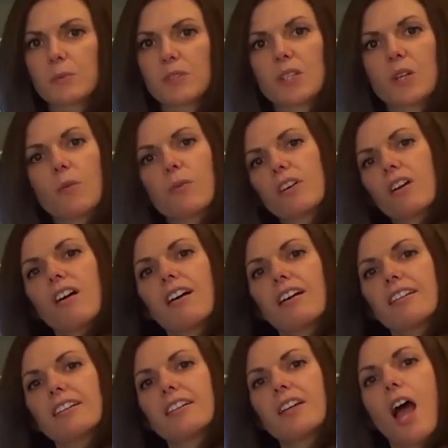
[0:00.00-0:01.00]
what's going
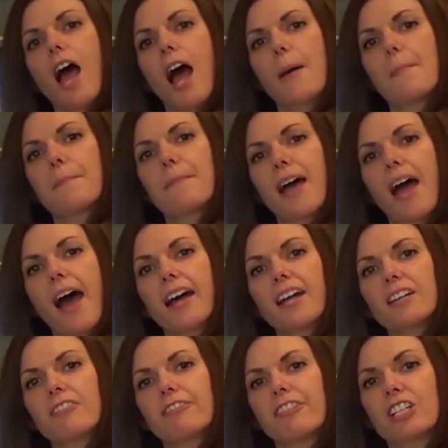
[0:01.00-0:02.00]
on? I'm
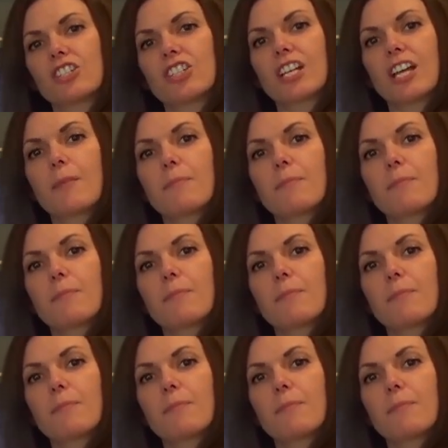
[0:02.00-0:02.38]
back finishing